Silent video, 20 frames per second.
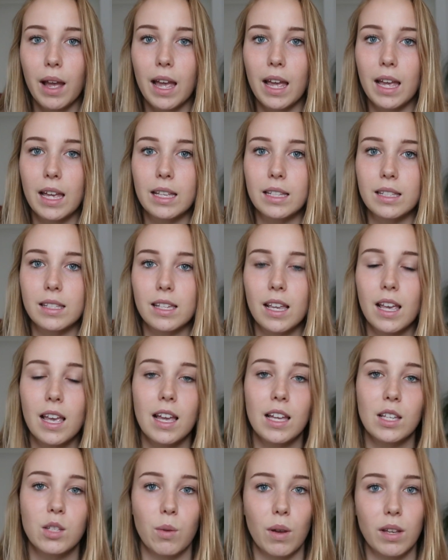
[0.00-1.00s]
And
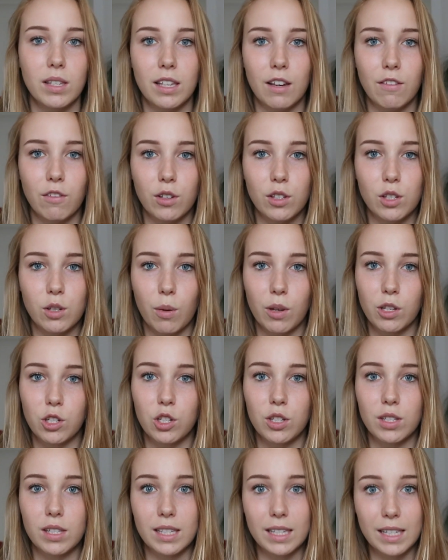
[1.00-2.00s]
to answer everyone's
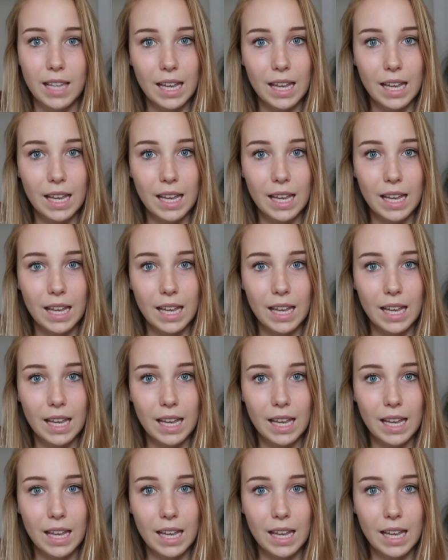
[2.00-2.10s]
questions,